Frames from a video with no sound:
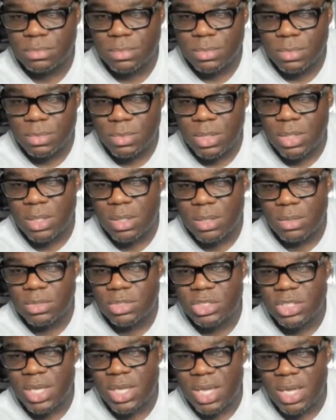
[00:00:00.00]
what
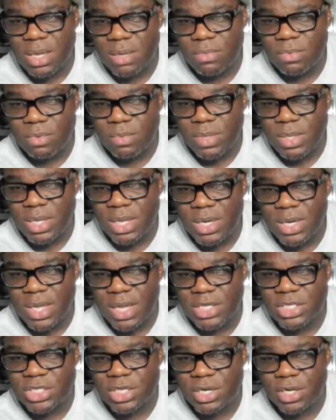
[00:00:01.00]
OG8 will we get
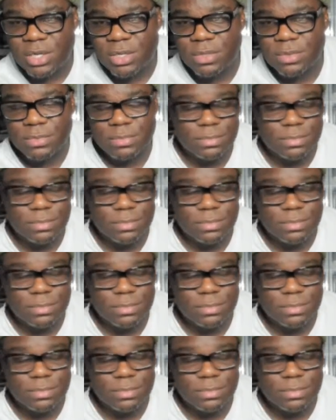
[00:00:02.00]
next year?